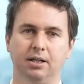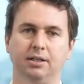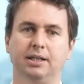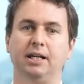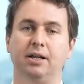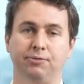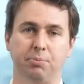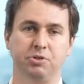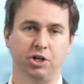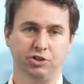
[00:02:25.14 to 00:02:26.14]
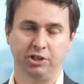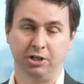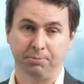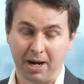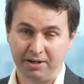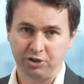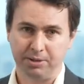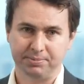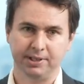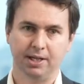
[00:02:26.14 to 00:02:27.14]
data from strategic
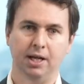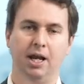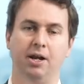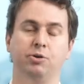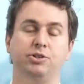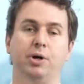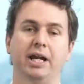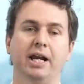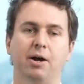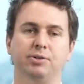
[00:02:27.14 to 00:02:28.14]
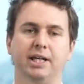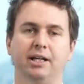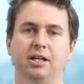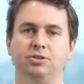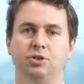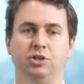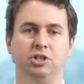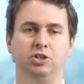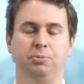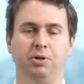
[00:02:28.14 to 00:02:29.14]
partnerships, and also in-house data to
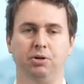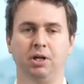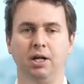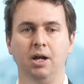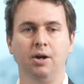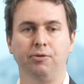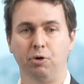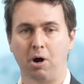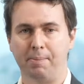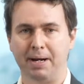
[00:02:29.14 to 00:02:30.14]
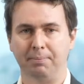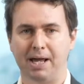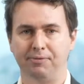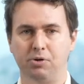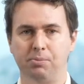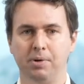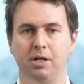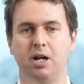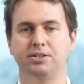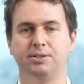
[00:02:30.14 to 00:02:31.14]
distribute through our main platform,
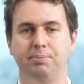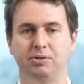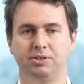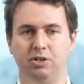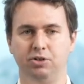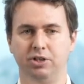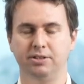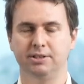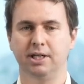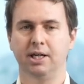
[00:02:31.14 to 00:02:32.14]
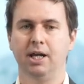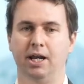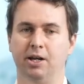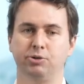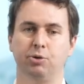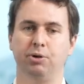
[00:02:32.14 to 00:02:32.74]
custom-built solutions, and also in the